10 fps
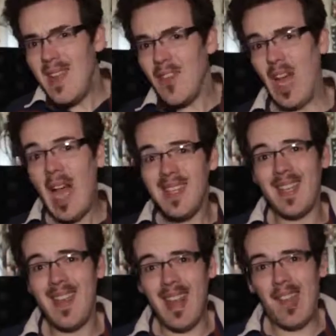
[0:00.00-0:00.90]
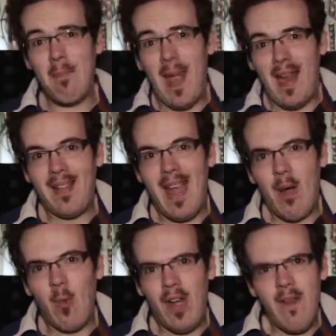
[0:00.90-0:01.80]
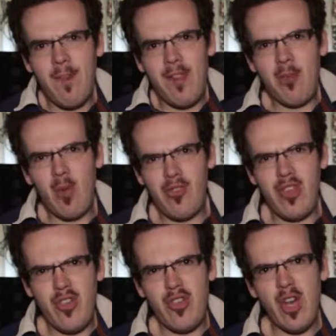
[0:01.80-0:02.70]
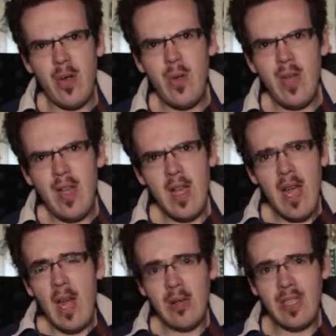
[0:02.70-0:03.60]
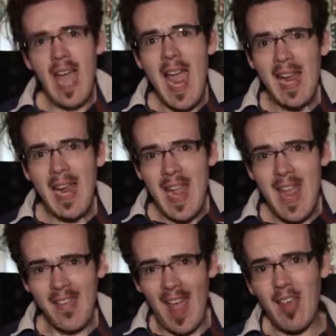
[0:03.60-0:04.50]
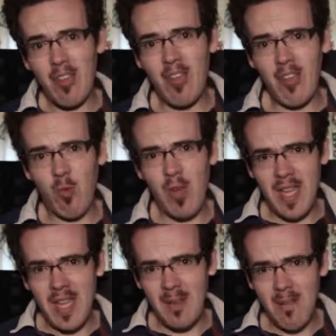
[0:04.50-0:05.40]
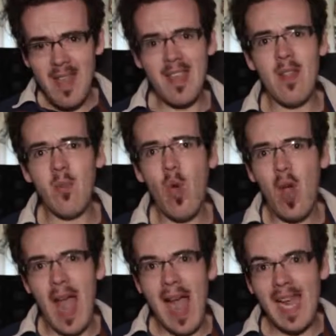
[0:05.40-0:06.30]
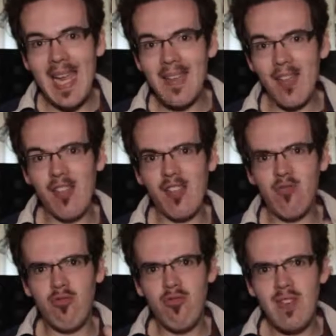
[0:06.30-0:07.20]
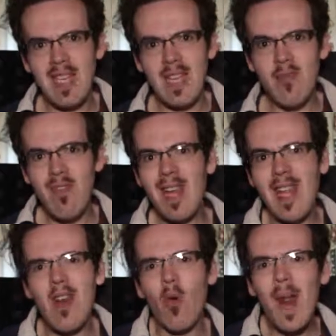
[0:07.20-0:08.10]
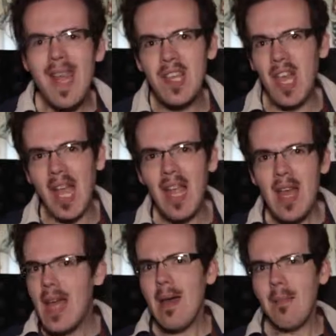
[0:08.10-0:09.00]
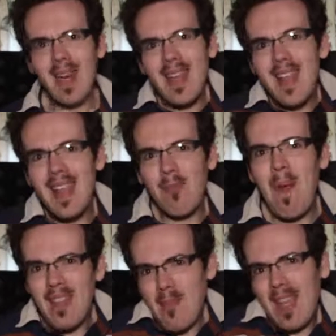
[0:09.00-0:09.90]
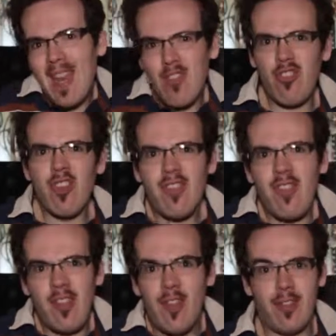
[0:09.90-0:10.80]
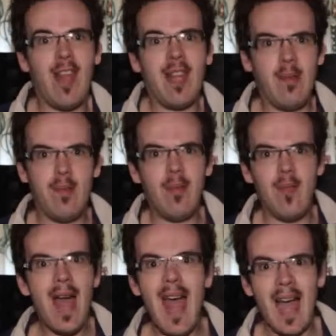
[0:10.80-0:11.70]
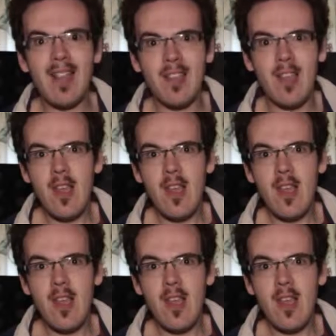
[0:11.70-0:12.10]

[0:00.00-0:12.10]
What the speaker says: Even I didn't expect that when I first watched this show. Okay, his actions, what he committed, were heinous and really, really enraging, but I didn't expect him to get his just desserts like that.